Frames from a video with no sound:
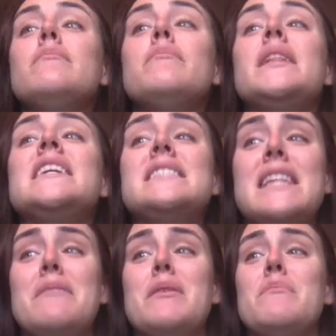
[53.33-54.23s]
please
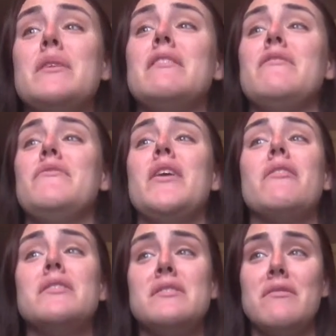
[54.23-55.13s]
let me be the
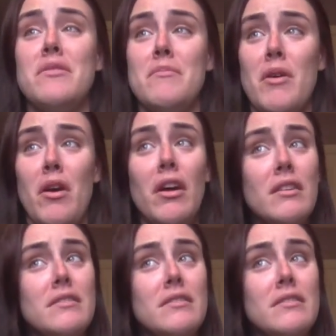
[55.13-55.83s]
fairest of them all."